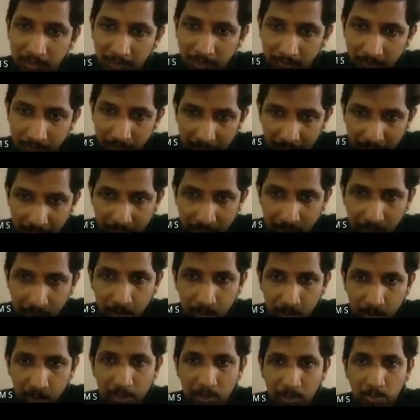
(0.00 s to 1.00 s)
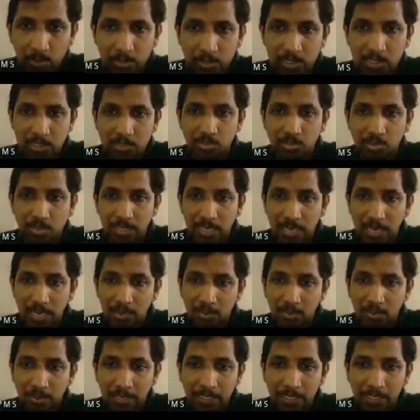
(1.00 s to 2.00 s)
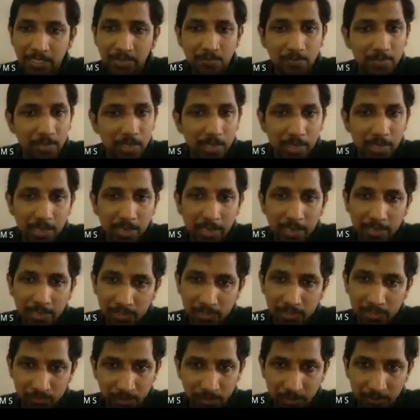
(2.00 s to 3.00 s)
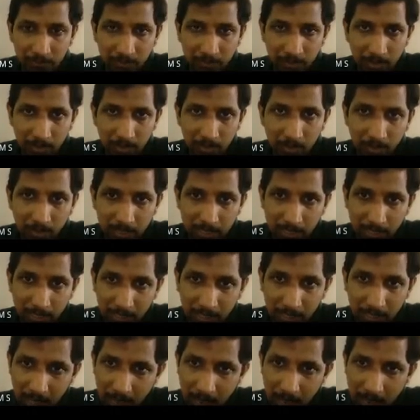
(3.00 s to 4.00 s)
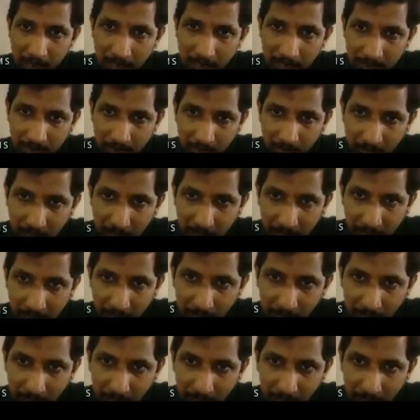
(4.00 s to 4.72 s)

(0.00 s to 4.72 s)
we have two equations for calculating ASV. Okay, and you have